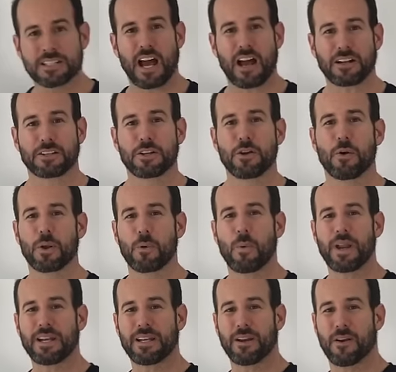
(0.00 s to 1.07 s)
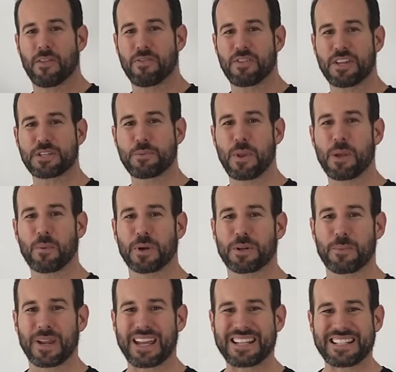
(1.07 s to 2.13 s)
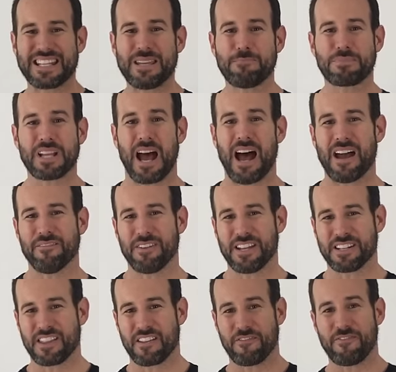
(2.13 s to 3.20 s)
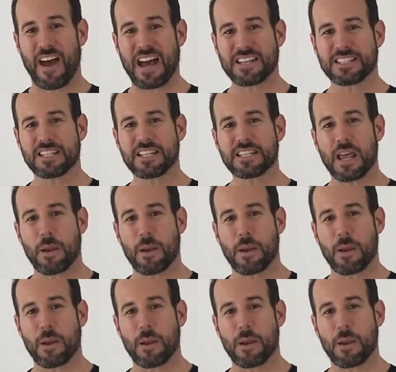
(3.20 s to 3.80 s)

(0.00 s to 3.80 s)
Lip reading: Dr. Yoni Whitten here, and this week we're doing a deep dive into the fastest